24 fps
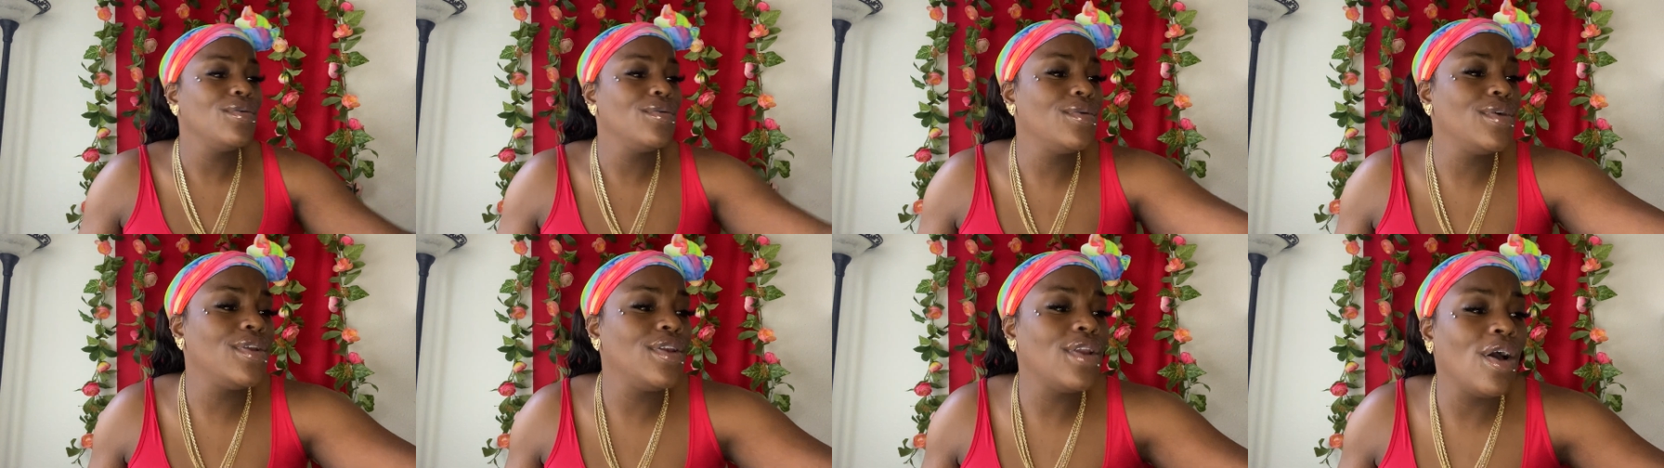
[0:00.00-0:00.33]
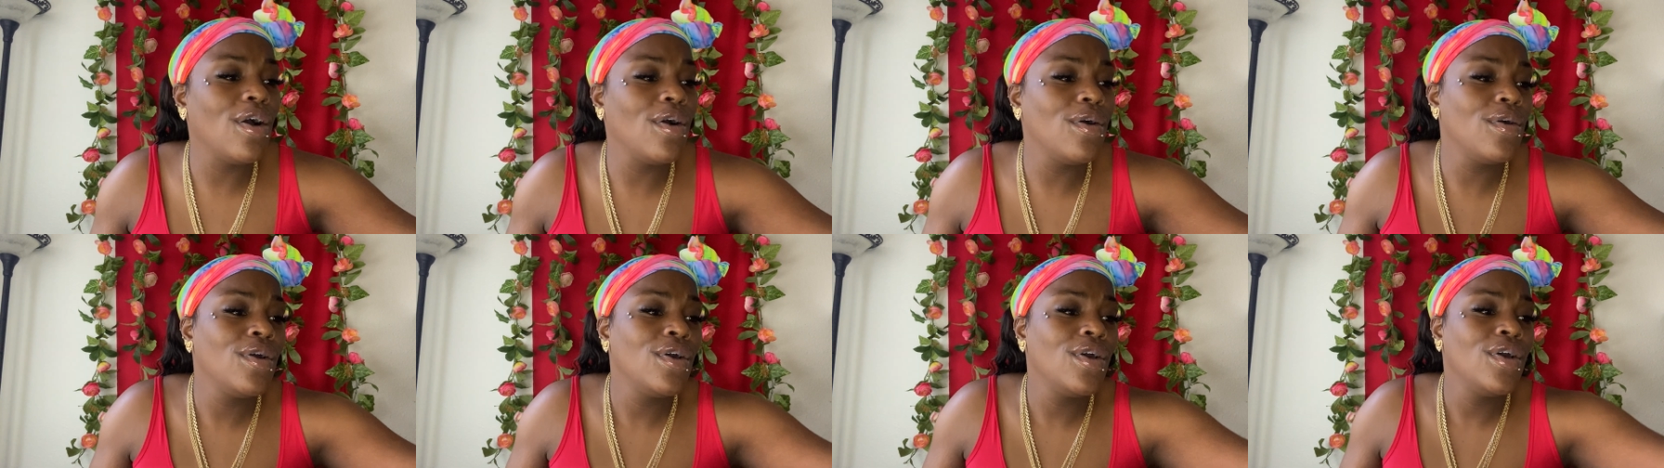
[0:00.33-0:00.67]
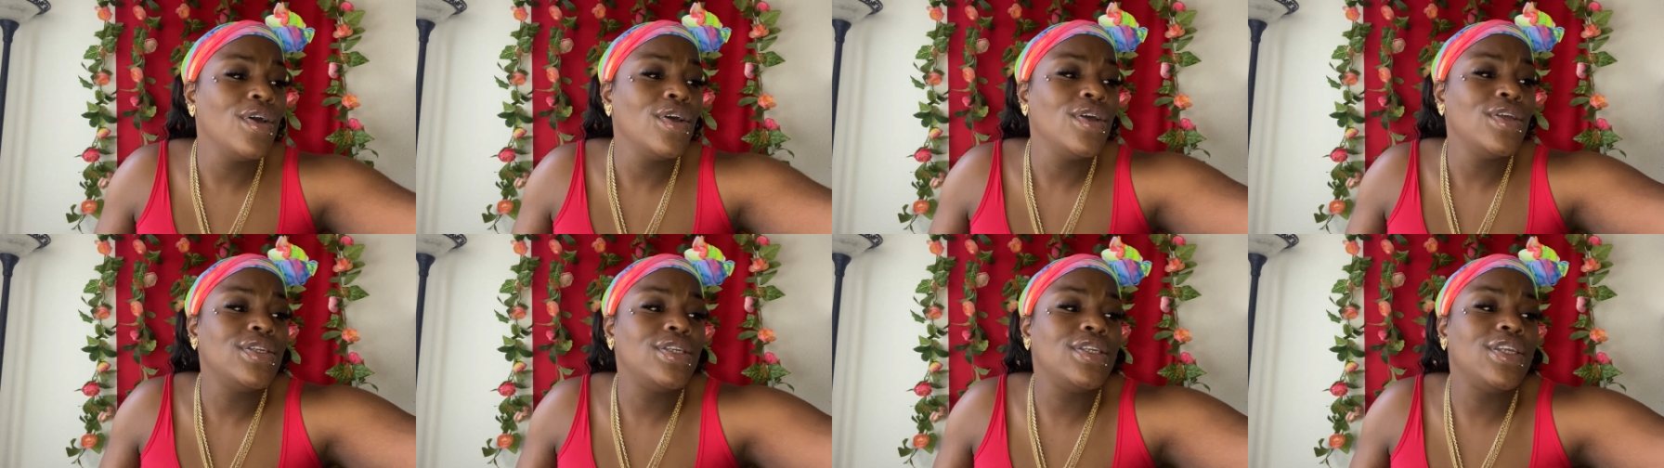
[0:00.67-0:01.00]
with no
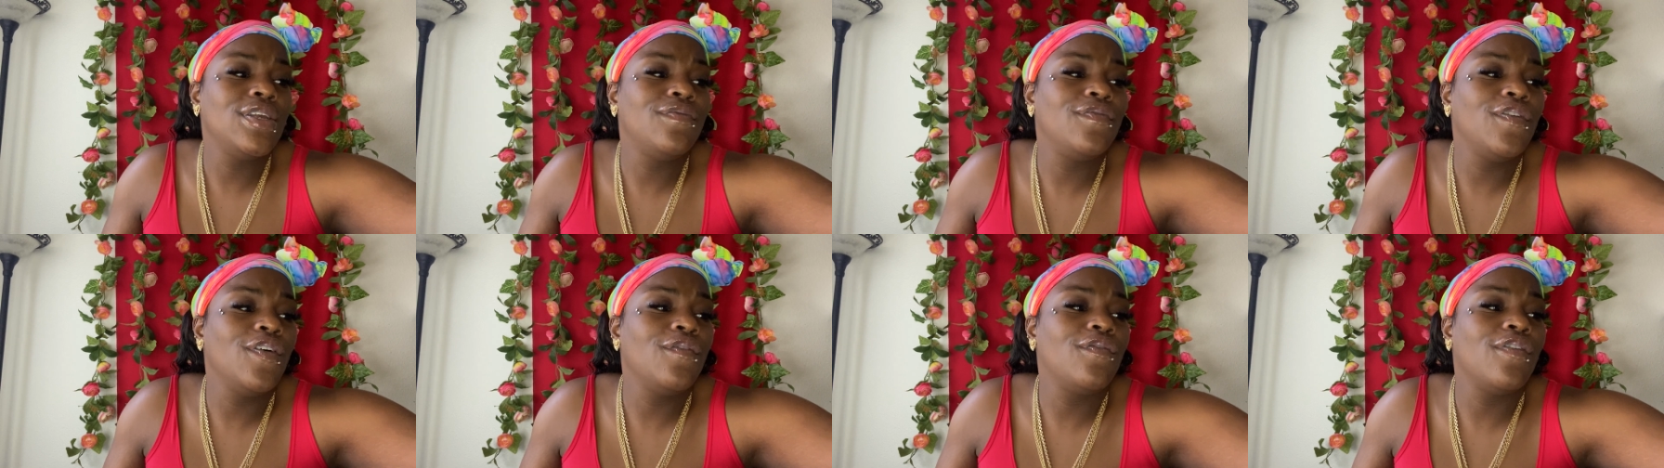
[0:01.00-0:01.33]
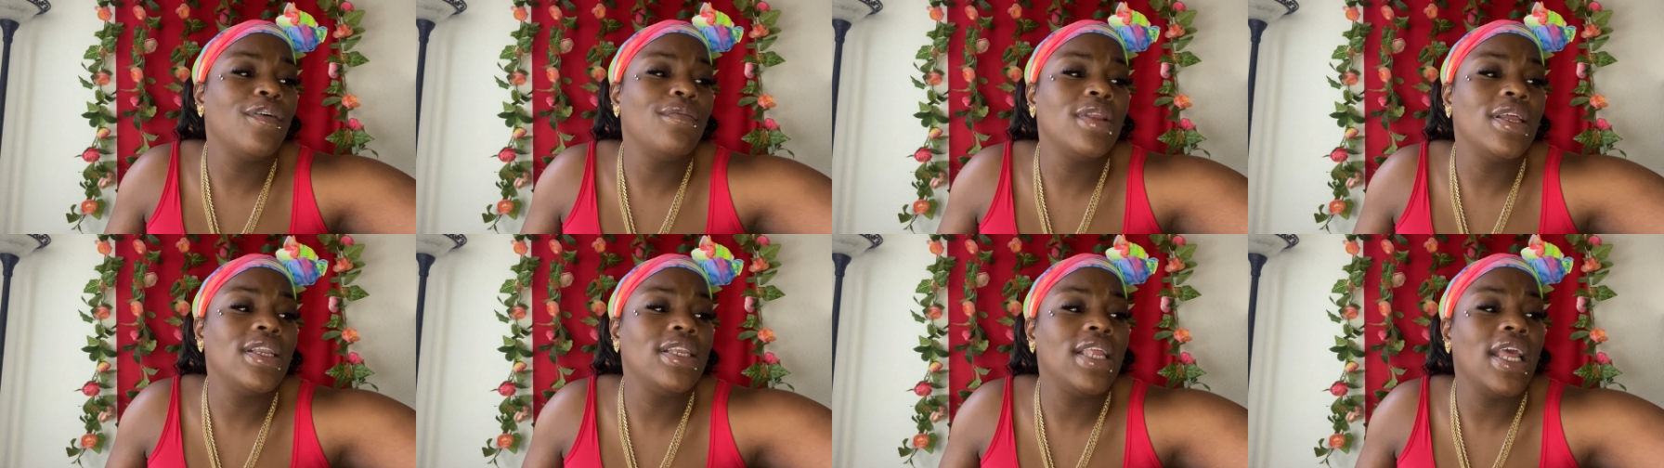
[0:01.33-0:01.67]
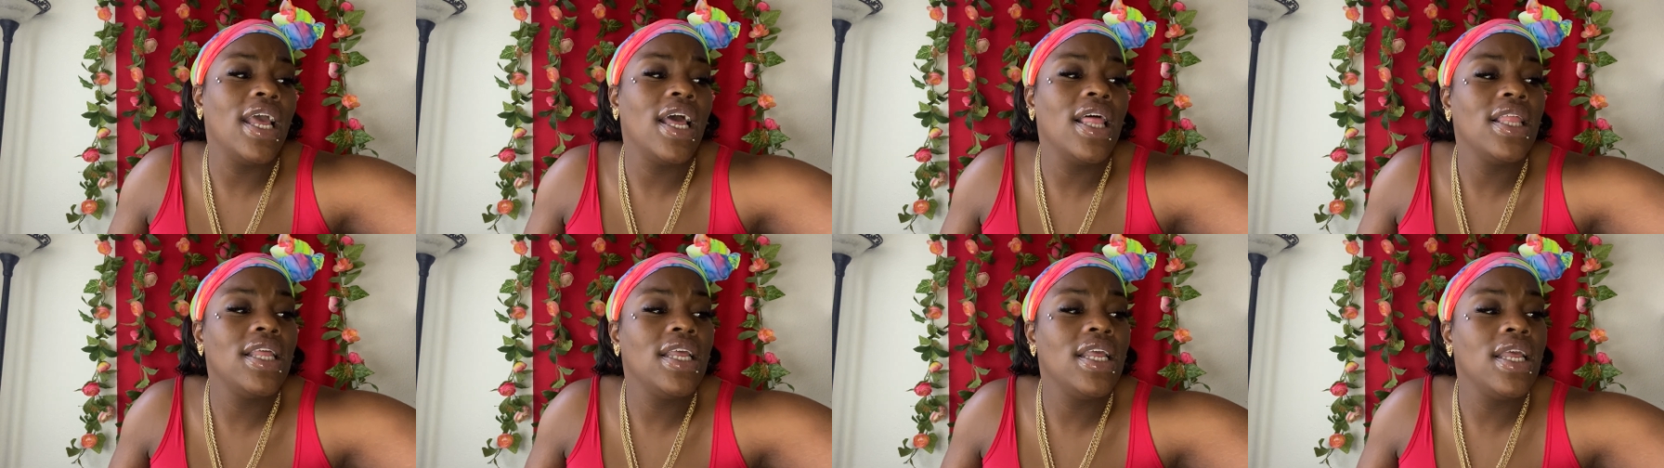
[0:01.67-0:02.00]
seafood from the
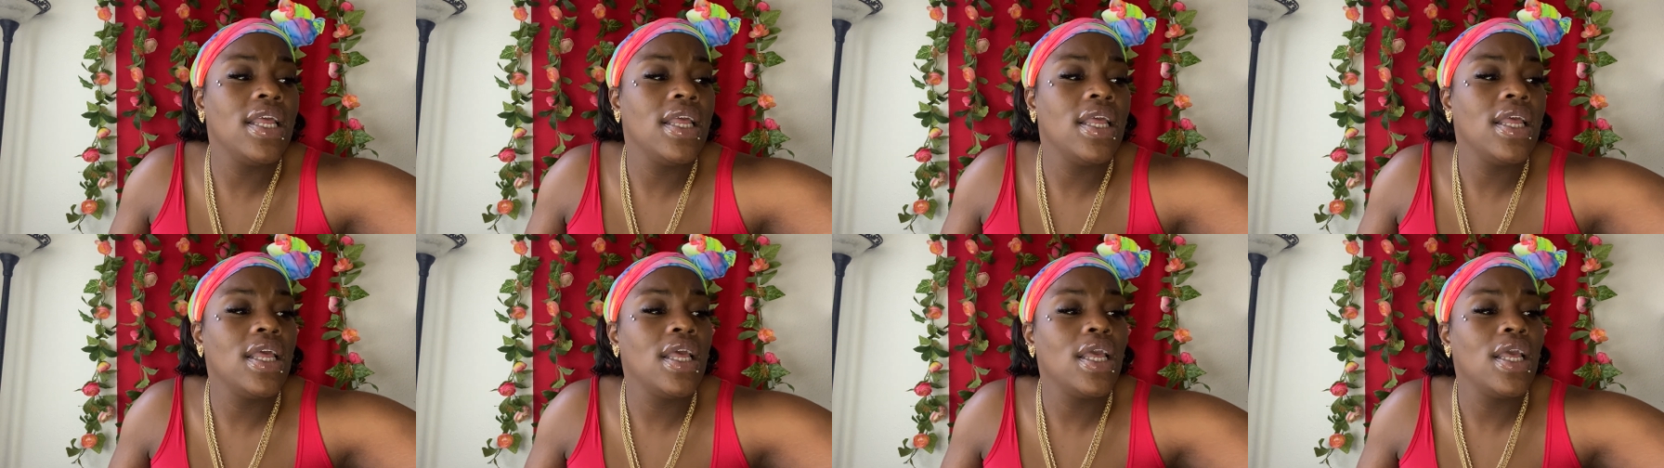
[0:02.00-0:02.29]
deli.